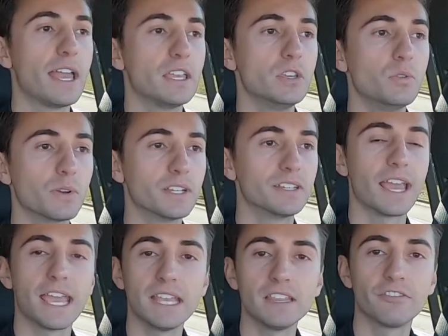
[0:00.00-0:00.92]
you
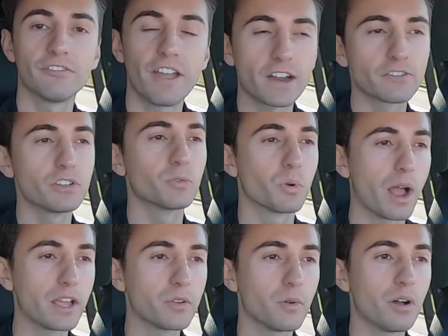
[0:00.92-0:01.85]
retain the factory
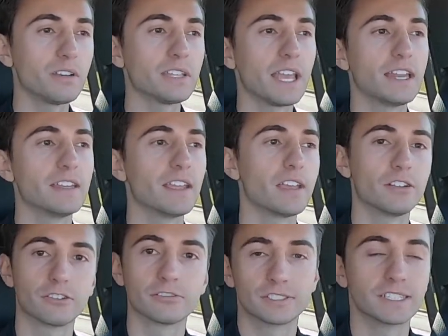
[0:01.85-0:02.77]
ride quality, and yet
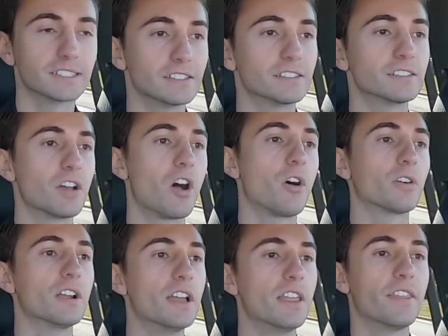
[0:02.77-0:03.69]
you're 6 inches
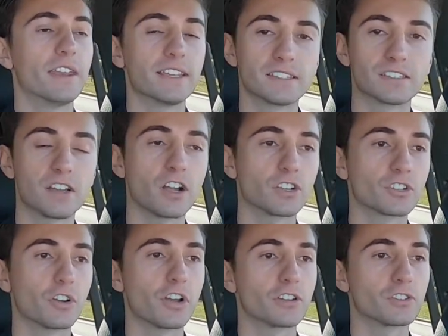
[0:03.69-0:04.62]
taller than a stock
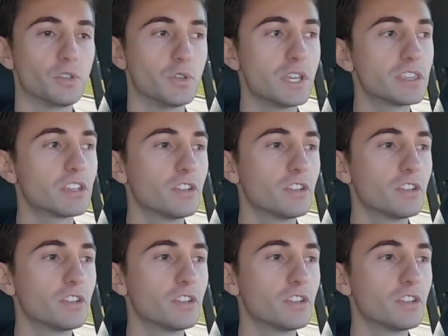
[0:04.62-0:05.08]
truck. So you get the